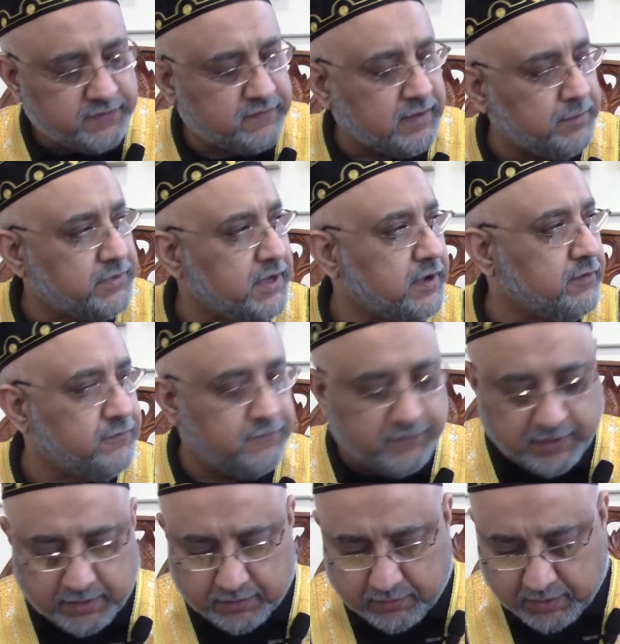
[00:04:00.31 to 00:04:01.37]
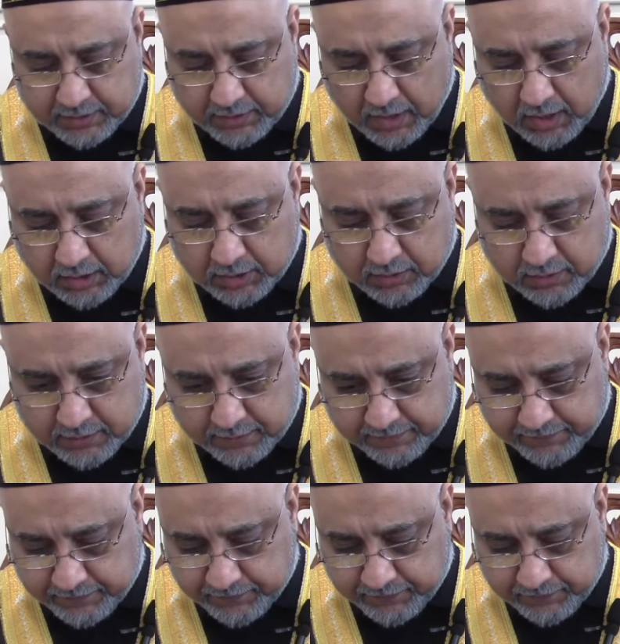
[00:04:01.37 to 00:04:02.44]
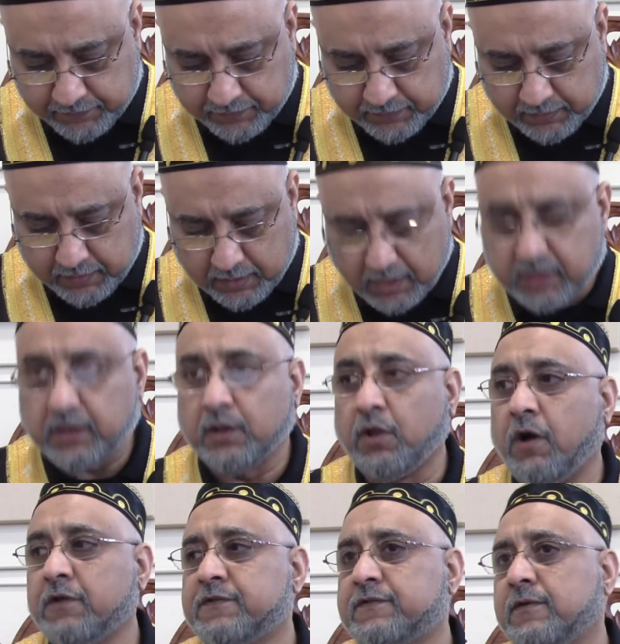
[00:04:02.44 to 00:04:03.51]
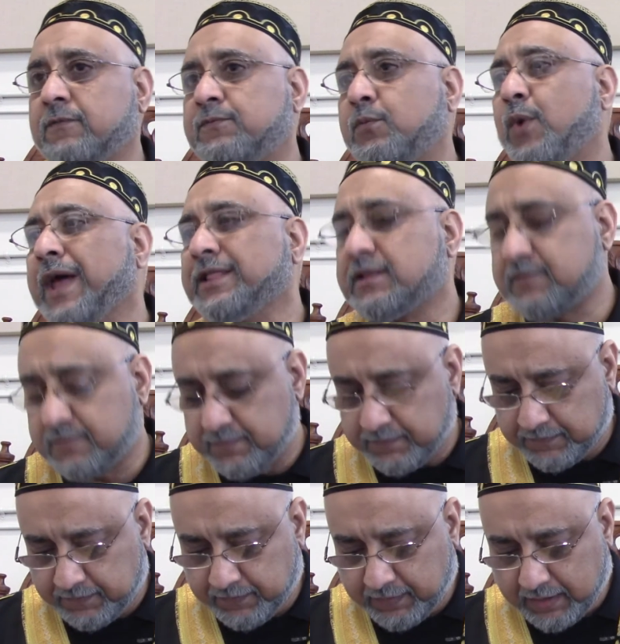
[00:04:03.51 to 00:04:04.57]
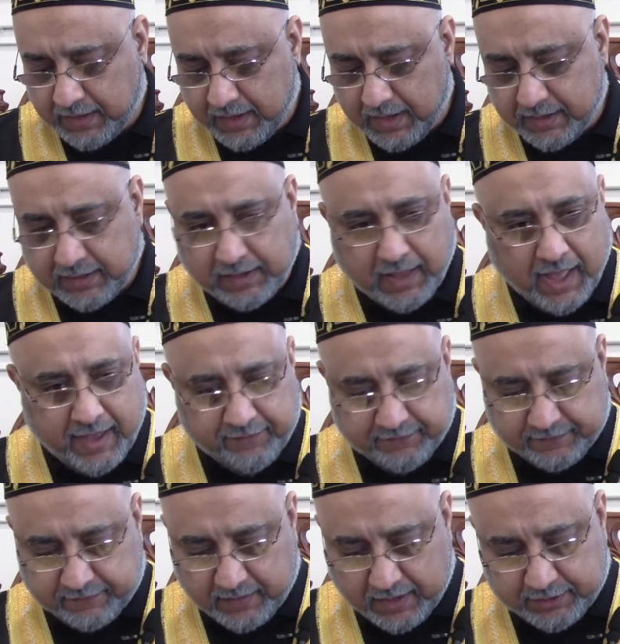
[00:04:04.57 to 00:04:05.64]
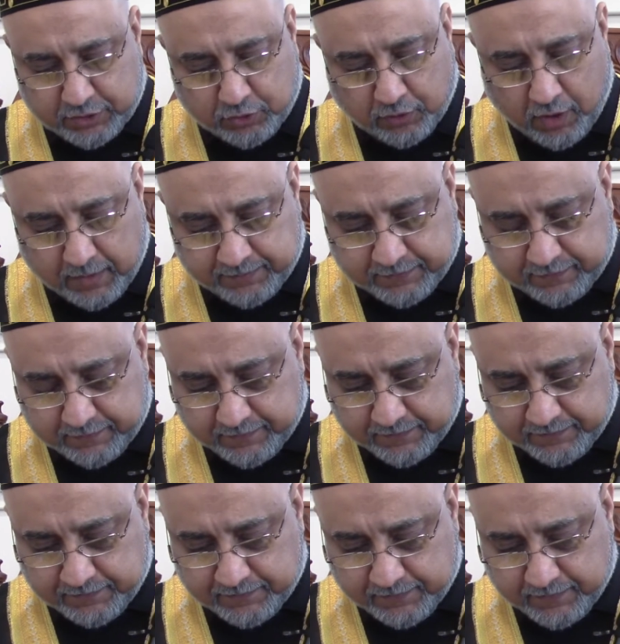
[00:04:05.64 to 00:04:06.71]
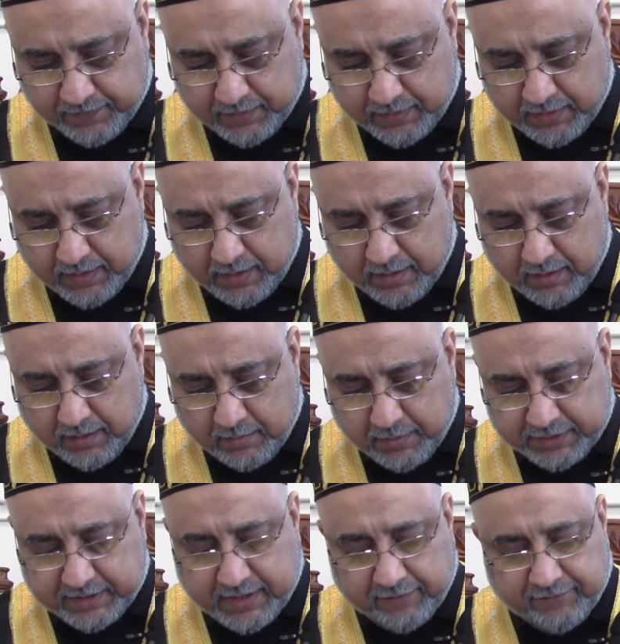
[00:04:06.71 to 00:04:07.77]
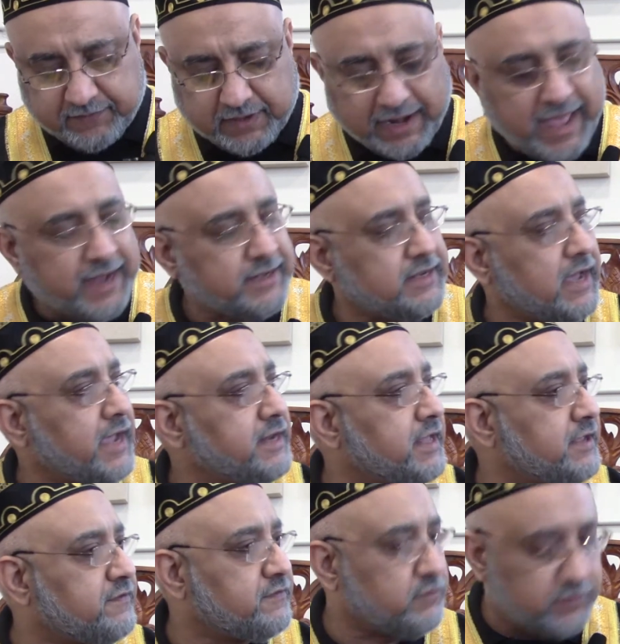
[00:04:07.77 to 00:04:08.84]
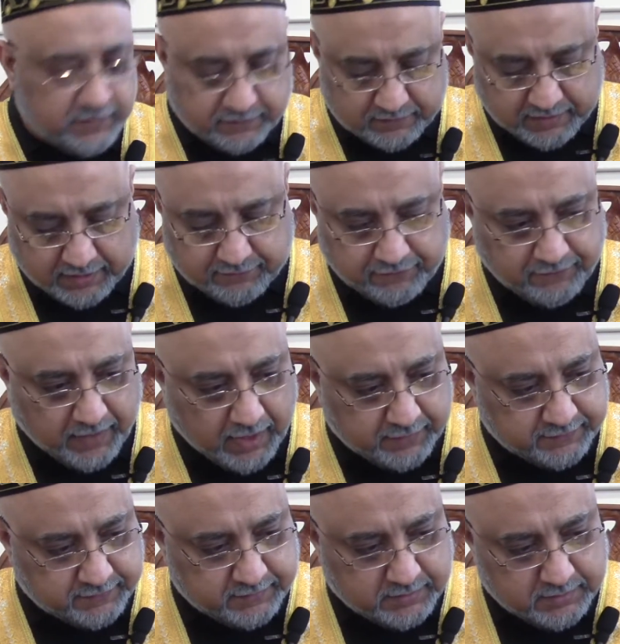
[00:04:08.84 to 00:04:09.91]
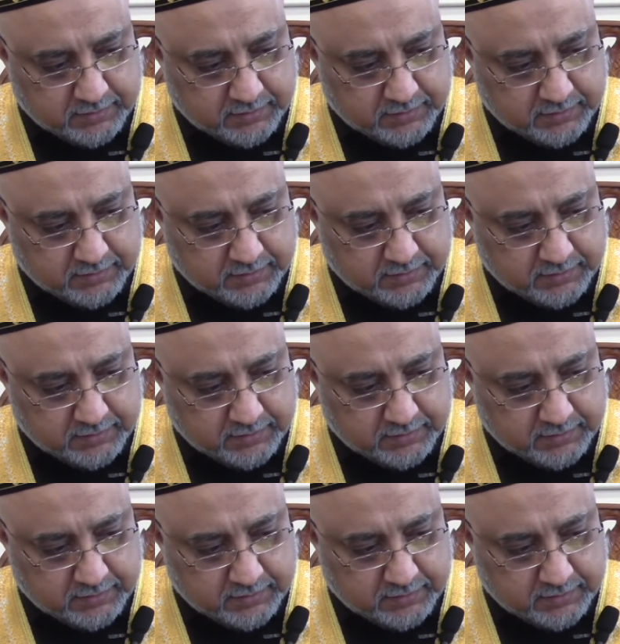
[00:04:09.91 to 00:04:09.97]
something of fear and hunger and loss of wealth and lives and crops. But give glad tidings to the steadfast